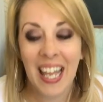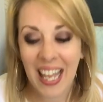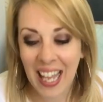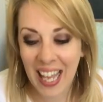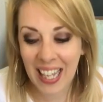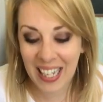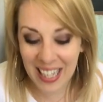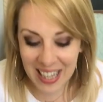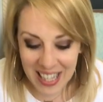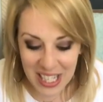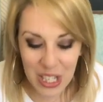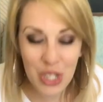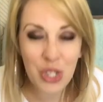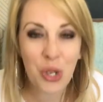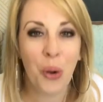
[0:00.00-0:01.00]
and
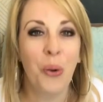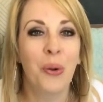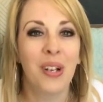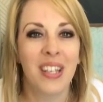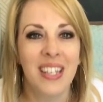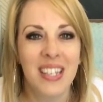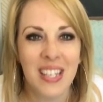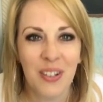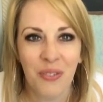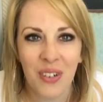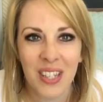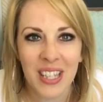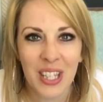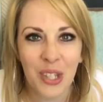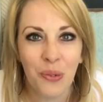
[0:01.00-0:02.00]
this is totally
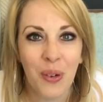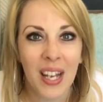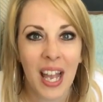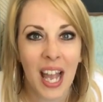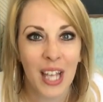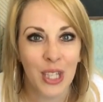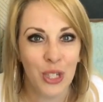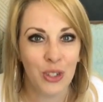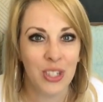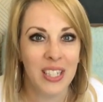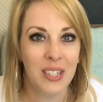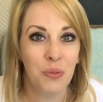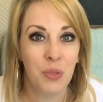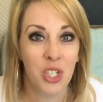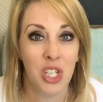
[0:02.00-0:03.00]
different than the way I learned
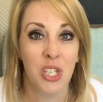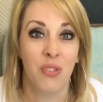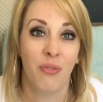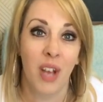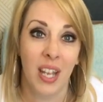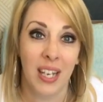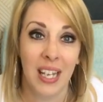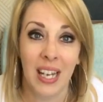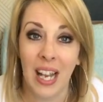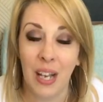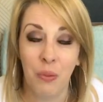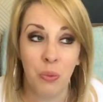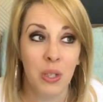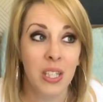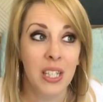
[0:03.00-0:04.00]
it, which is fun, and
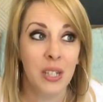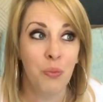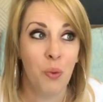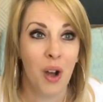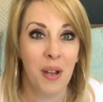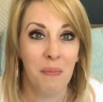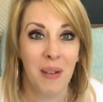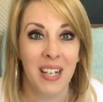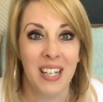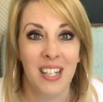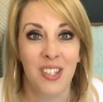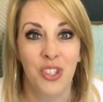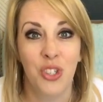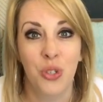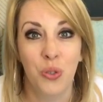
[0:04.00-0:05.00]
I really want my
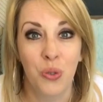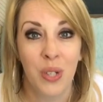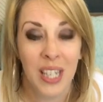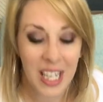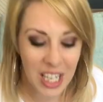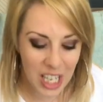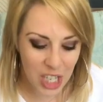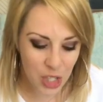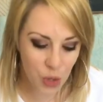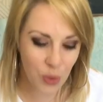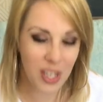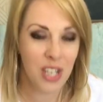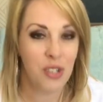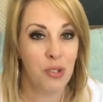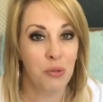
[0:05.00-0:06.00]
kids to
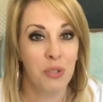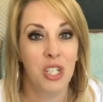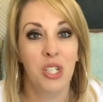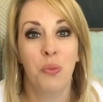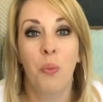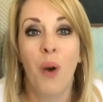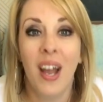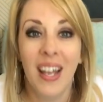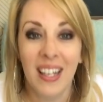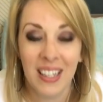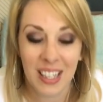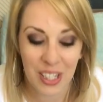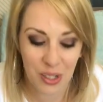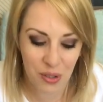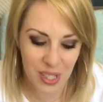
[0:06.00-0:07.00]
enjoy history, which is why I
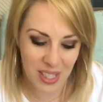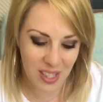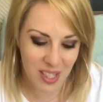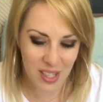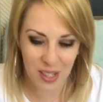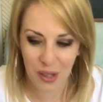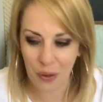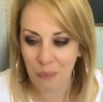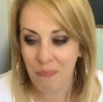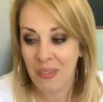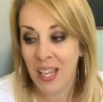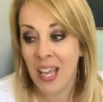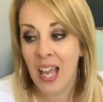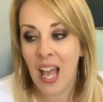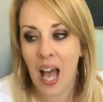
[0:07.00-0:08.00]
like using this. So
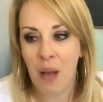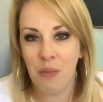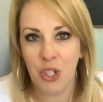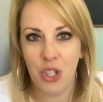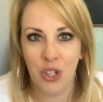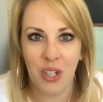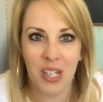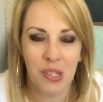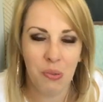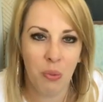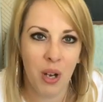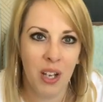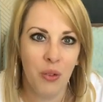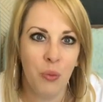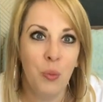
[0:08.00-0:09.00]
I'm going to show you guys
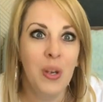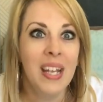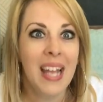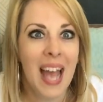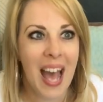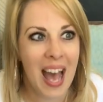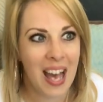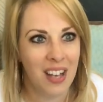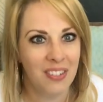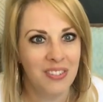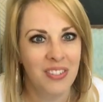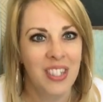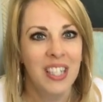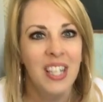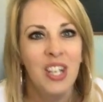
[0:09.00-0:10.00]
what we
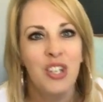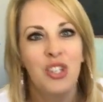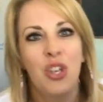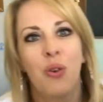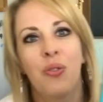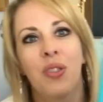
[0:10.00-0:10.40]
have. So